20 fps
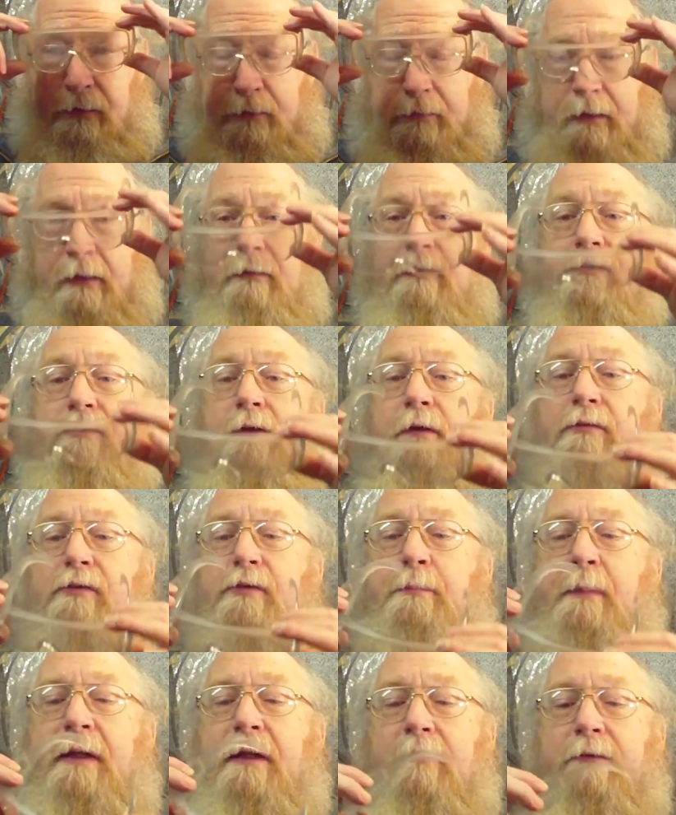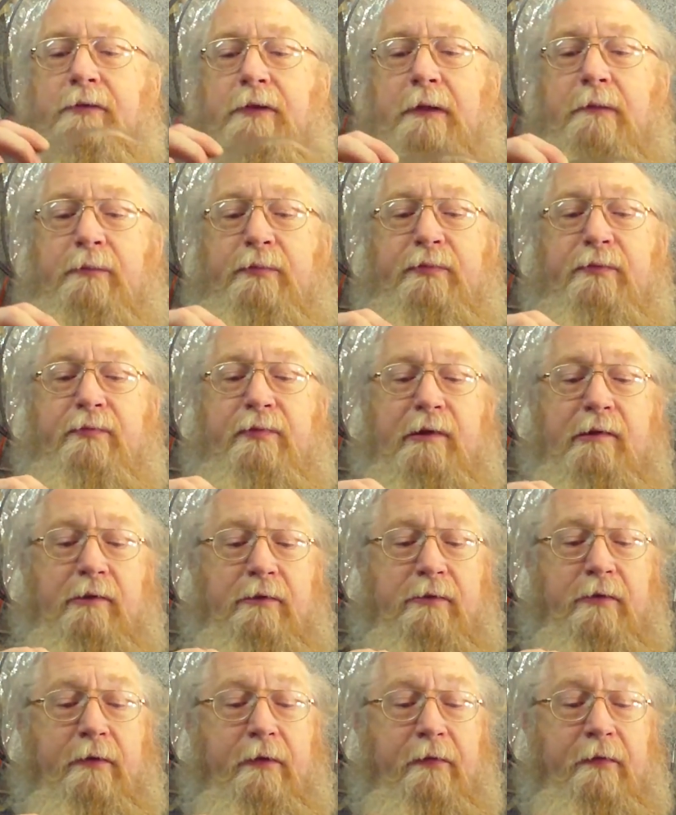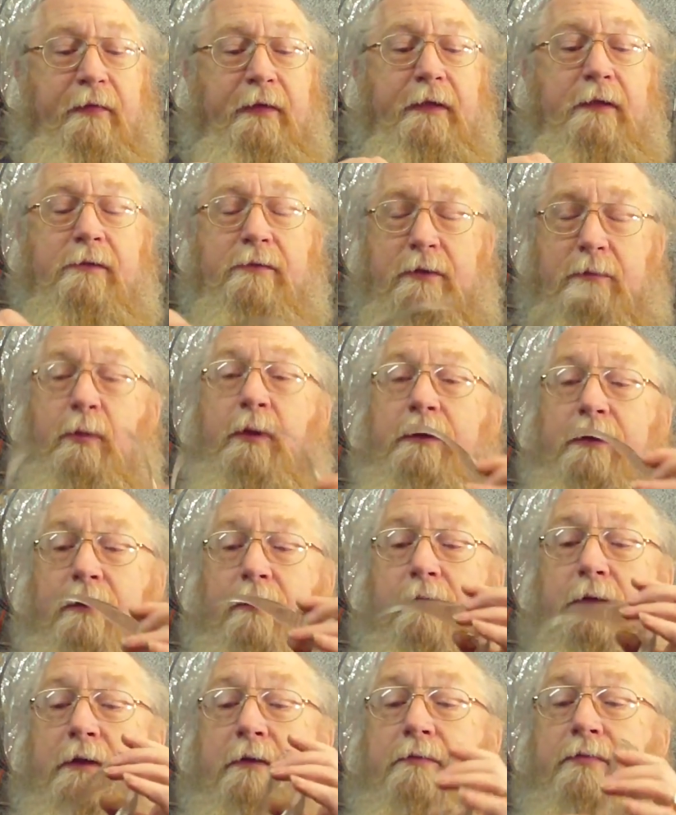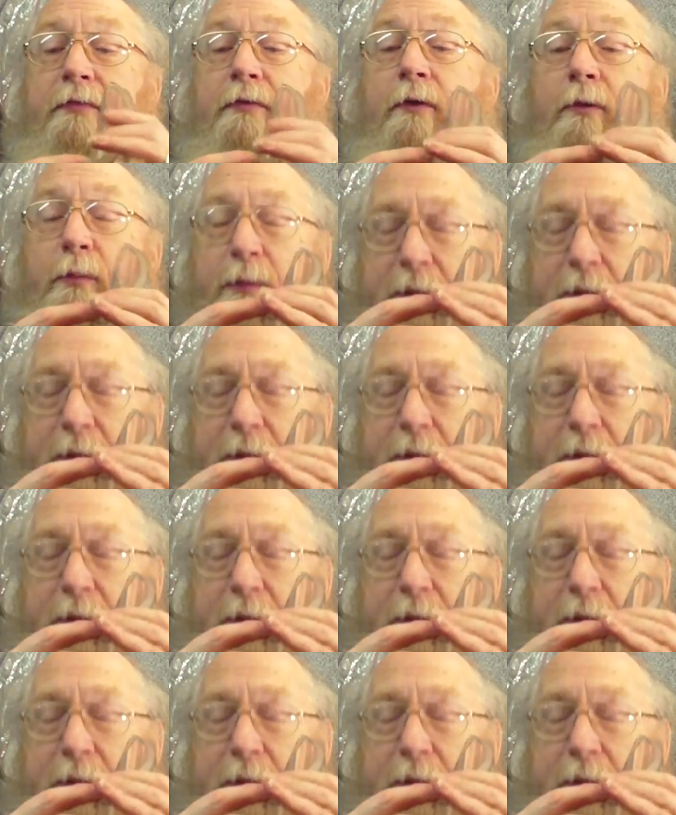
Not only stops metal chips but various other things, and what you're looking for